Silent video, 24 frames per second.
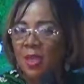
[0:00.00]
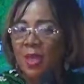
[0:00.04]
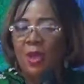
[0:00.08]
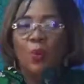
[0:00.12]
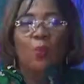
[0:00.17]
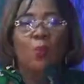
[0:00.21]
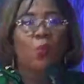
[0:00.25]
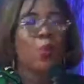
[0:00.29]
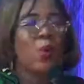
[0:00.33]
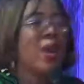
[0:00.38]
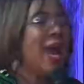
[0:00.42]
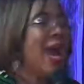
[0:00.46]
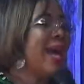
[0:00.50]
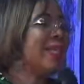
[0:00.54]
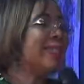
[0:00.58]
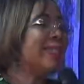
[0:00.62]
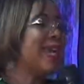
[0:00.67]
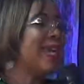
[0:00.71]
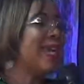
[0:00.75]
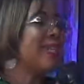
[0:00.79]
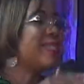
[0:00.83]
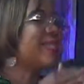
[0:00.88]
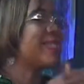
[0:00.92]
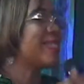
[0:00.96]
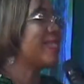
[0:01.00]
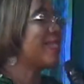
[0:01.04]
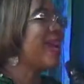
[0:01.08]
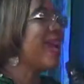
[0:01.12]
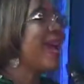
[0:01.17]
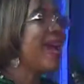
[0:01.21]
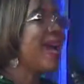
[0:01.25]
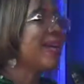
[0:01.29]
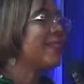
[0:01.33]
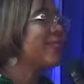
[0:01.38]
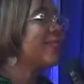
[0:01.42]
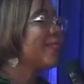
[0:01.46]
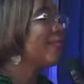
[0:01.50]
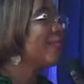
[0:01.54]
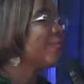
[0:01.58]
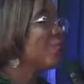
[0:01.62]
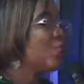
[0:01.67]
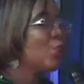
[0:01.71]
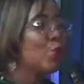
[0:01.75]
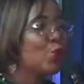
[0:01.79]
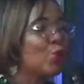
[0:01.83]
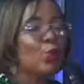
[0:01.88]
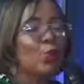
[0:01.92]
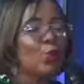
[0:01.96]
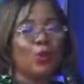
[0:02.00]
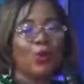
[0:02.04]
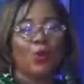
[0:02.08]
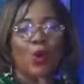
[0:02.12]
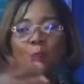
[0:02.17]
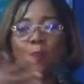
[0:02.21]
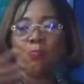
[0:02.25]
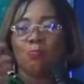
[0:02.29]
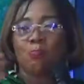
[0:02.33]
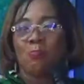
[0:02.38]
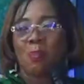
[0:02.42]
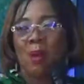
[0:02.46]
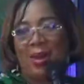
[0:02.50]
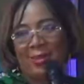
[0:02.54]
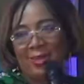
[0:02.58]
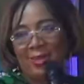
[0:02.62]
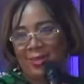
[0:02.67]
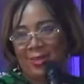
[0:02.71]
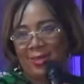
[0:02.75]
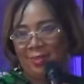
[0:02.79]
Where they said she could not marry.